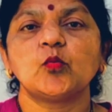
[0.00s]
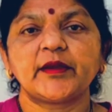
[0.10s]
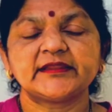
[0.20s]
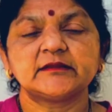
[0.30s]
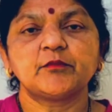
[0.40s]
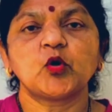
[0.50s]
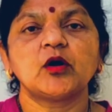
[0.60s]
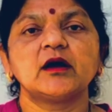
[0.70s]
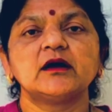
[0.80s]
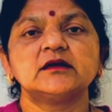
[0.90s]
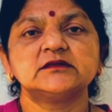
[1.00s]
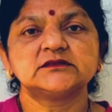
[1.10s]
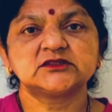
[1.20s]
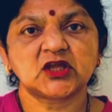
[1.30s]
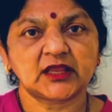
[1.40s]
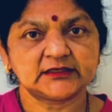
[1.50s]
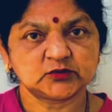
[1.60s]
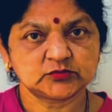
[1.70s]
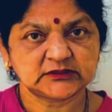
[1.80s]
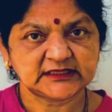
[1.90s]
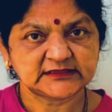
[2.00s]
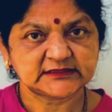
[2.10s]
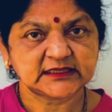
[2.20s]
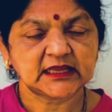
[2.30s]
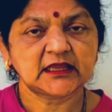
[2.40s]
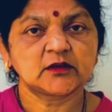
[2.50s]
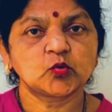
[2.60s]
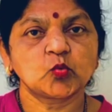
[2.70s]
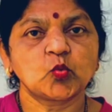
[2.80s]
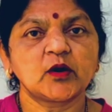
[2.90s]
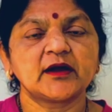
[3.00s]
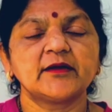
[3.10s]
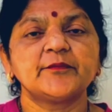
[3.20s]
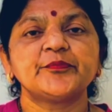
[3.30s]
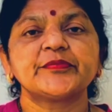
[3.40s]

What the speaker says: in Goa, his childhood days in Goa,